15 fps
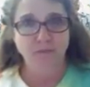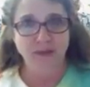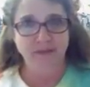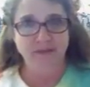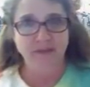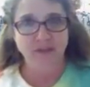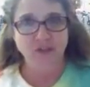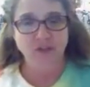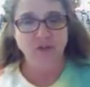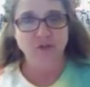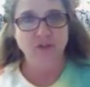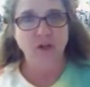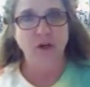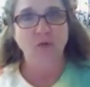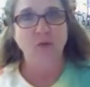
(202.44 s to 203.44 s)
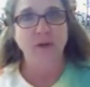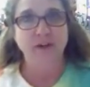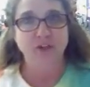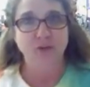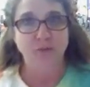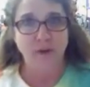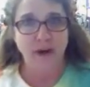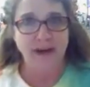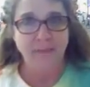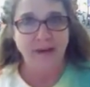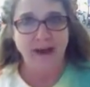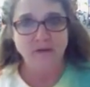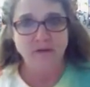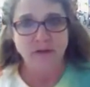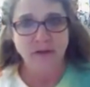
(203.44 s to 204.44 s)
the students are going to write
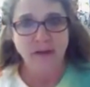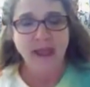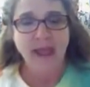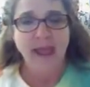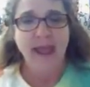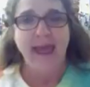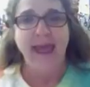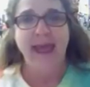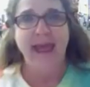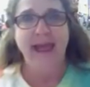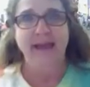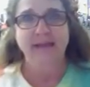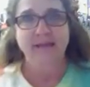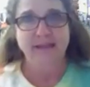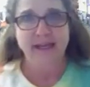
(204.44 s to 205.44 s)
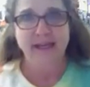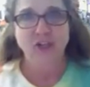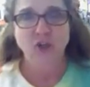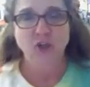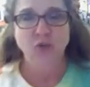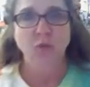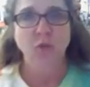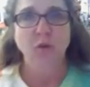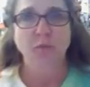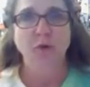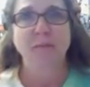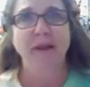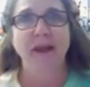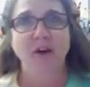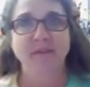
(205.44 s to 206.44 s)
about, and teachers will
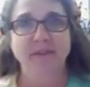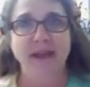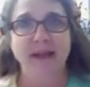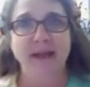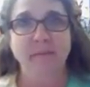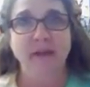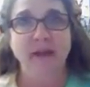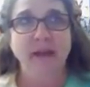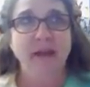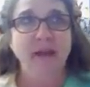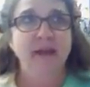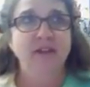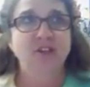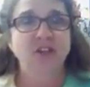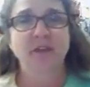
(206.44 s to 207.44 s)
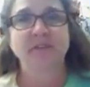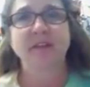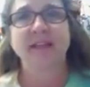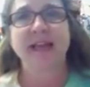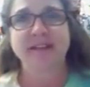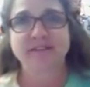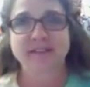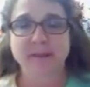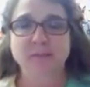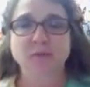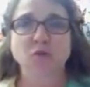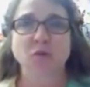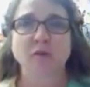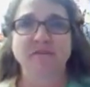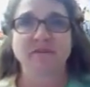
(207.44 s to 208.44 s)
prepare them so that they'll have some
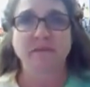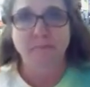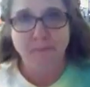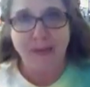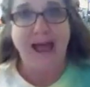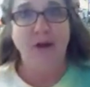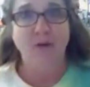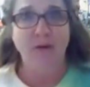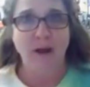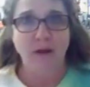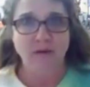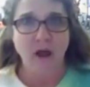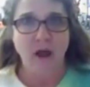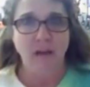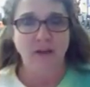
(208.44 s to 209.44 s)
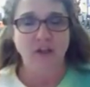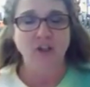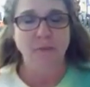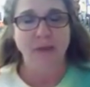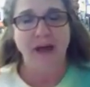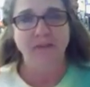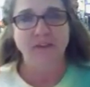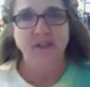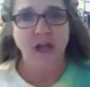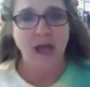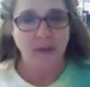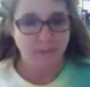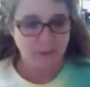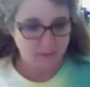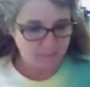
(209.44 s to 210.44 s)
sort of background knowledge about the
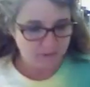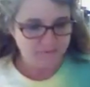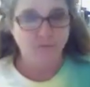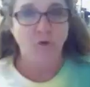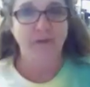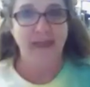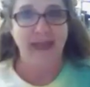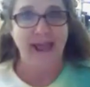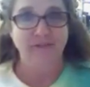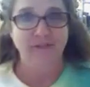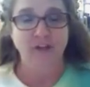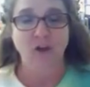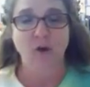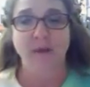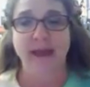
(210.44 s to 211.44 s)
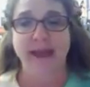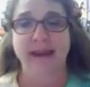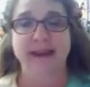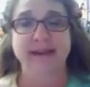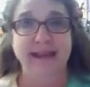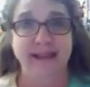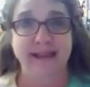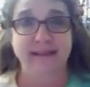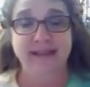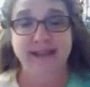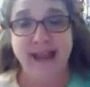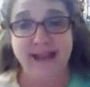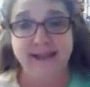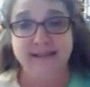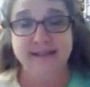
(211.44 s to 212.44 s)
topic before they have to go ahead and take the
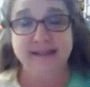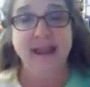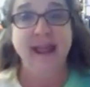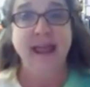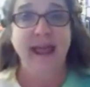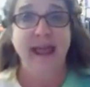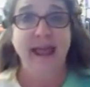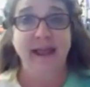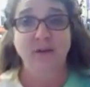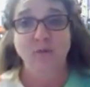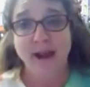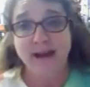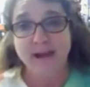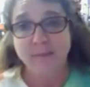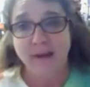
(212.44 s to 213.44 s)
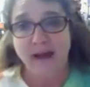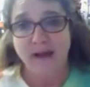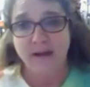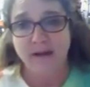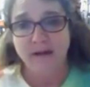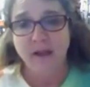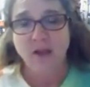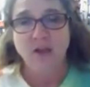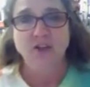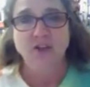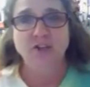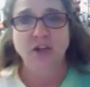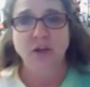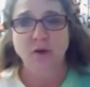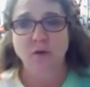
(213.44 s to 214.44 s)
test and write about it.
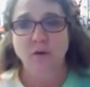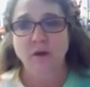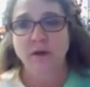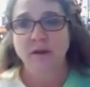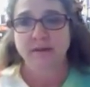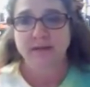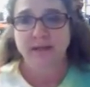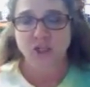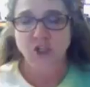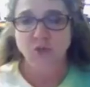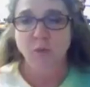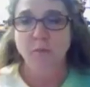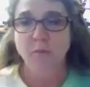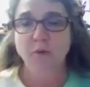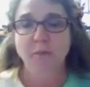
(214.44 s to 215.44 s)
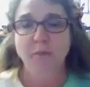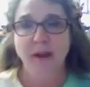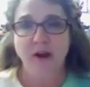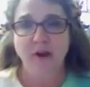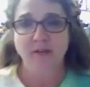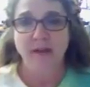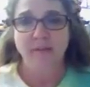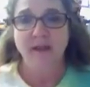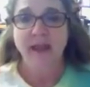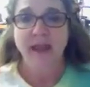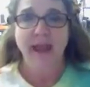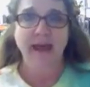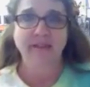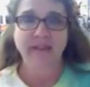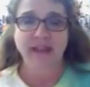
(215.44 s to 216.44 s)
So teachers will prepare them,
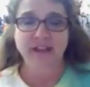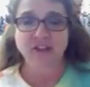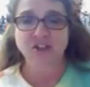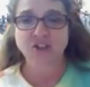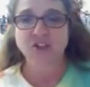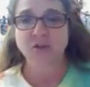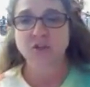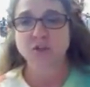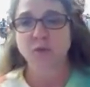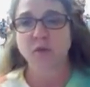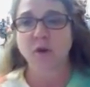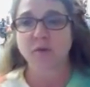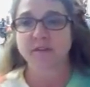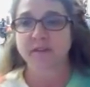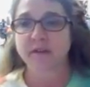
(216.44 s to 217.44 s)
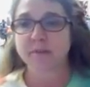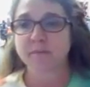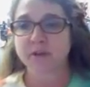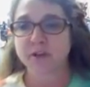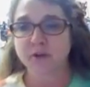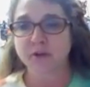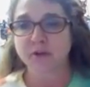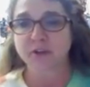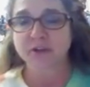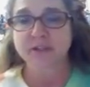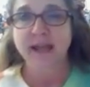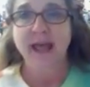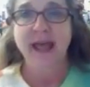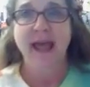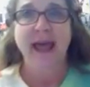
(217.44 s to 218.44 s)
and then students will go to the computers,
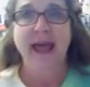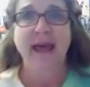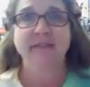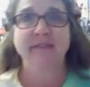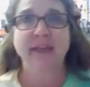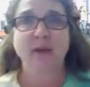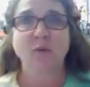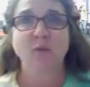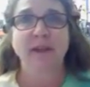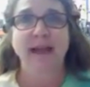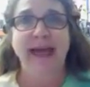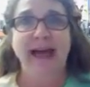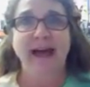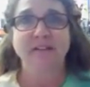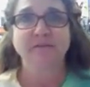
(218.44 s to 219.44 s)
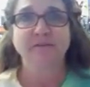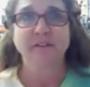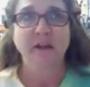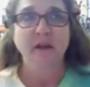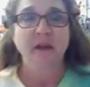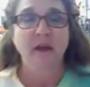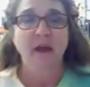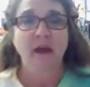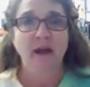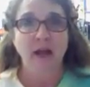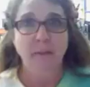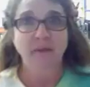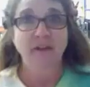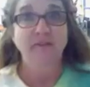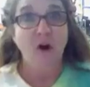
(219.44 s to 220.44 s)
and they will have a
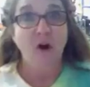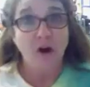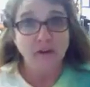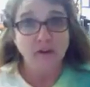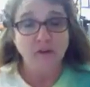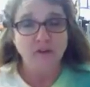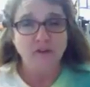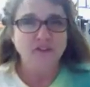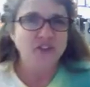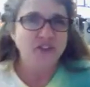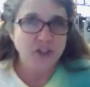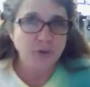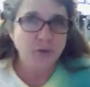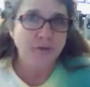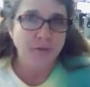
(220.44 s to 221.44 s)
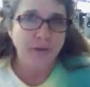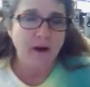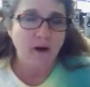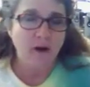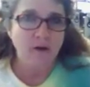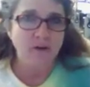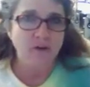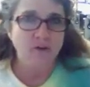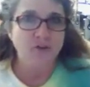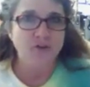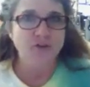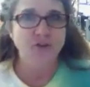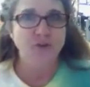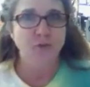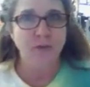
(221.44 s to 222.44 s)
couple of articles, 2 or 3 articles
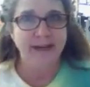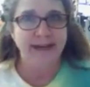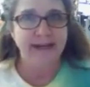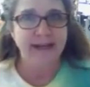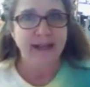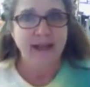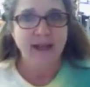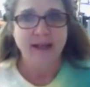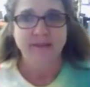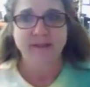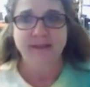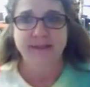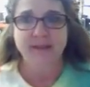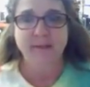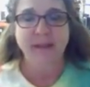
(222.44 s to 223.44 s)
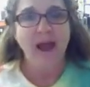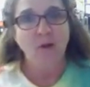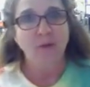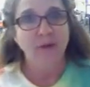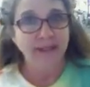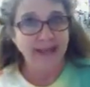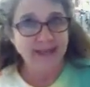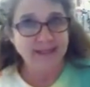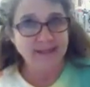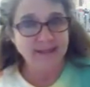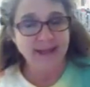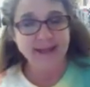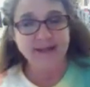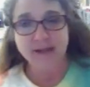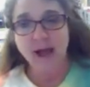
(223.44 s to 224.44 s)
to read that somehow relate to
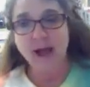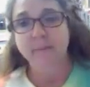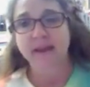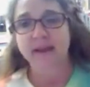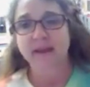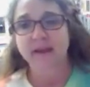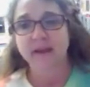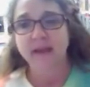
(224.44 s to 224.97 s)
that topic.